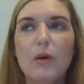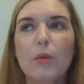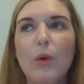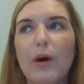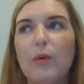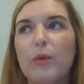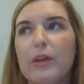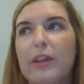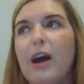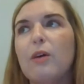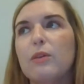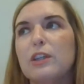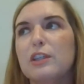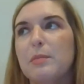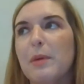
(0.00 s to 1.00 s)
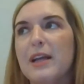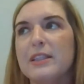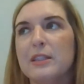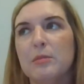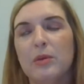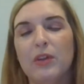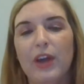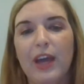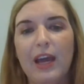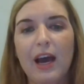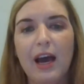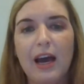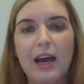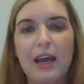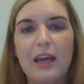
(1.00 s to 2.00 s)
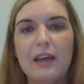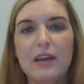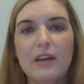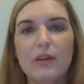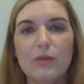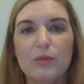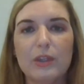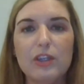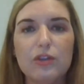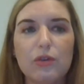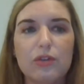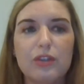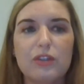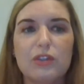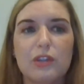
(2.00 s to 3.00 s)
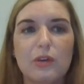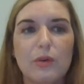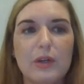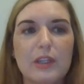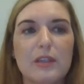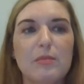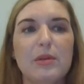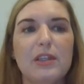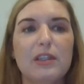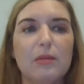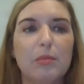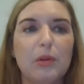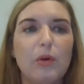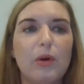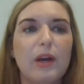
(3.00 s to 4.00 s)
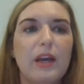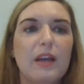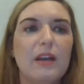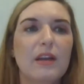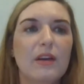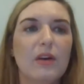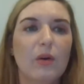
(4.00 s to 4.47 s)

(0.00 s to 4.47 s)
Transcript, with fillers: Well, without responsible A I, resources are going to be deployed,